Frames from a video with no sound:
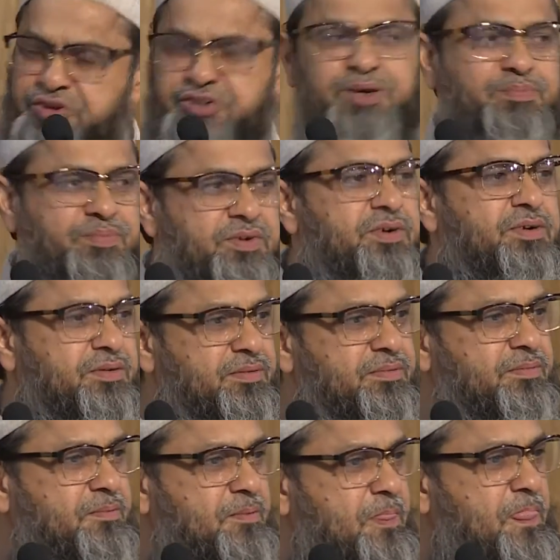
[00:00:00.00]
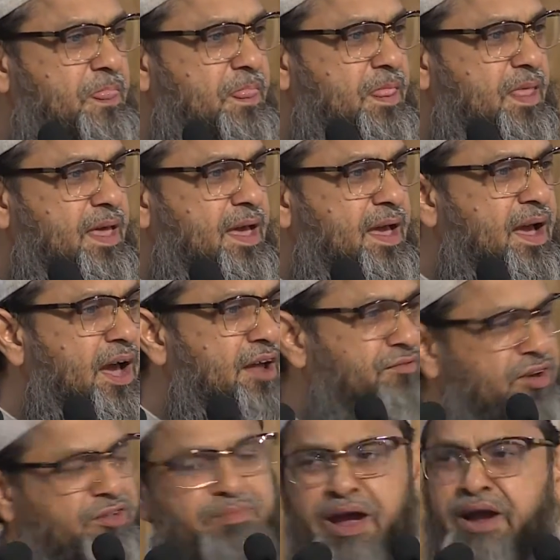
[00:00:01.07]
Egypt, and
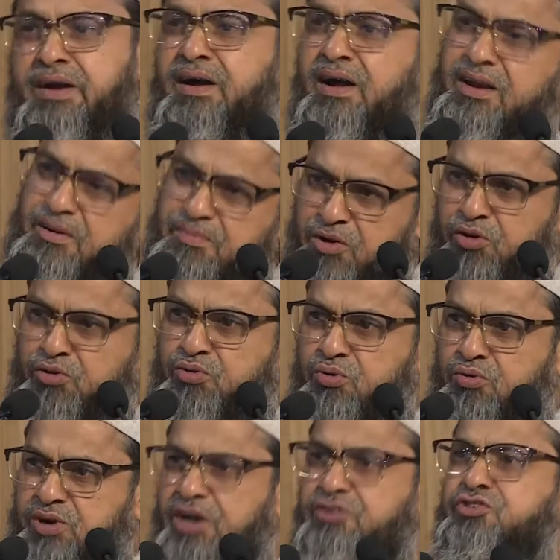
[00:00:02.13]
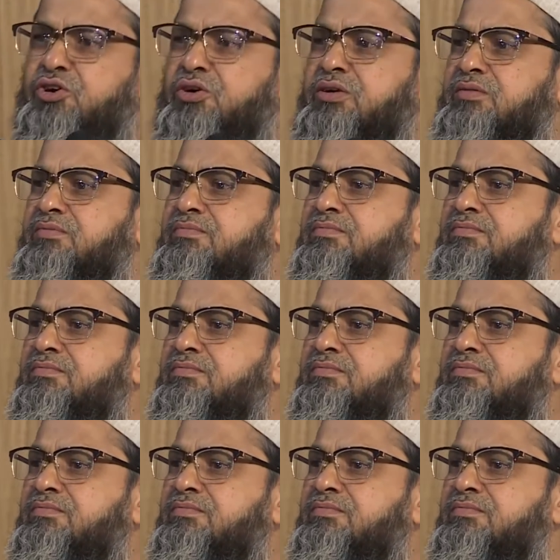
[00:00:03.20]
West Bank earlier belonged to Transjordan.